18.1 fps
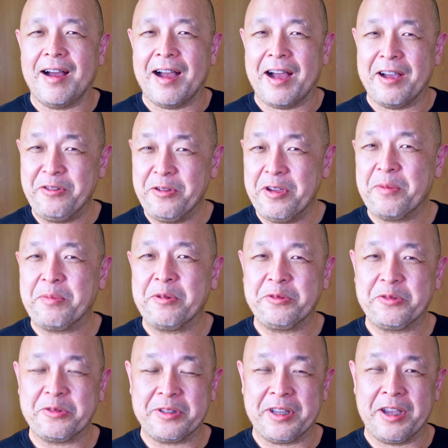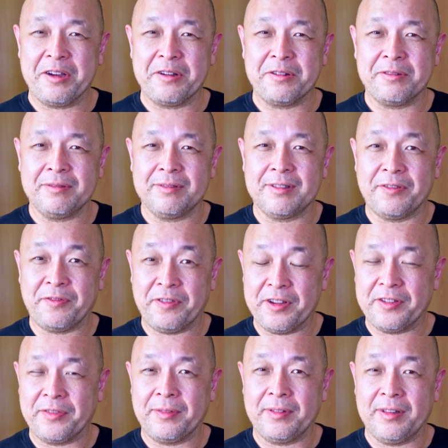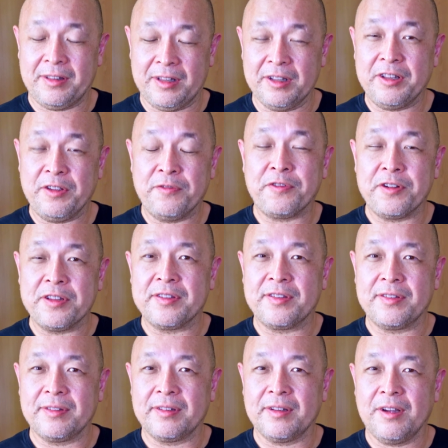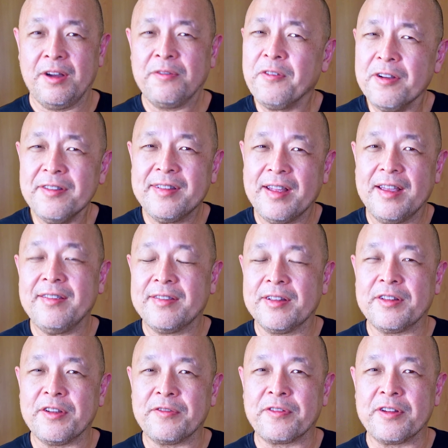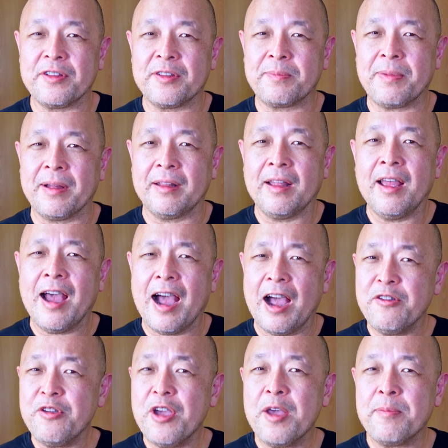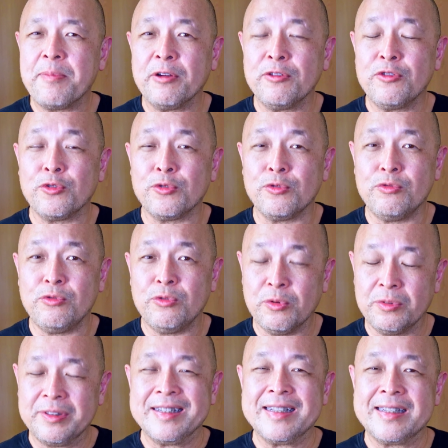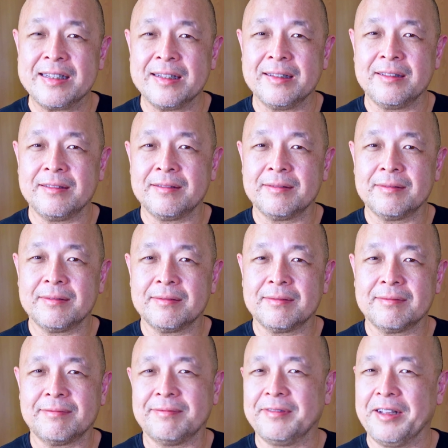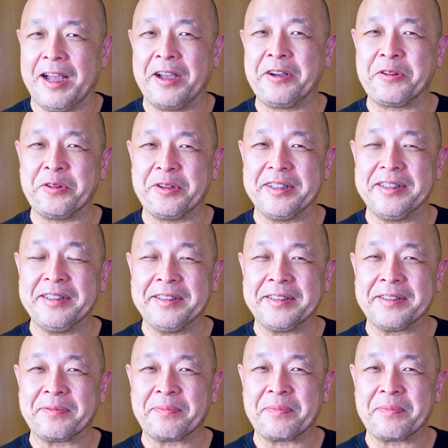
Are you able to tell the difference? Of course there is a difference, but are you able to notice it? I couldn't.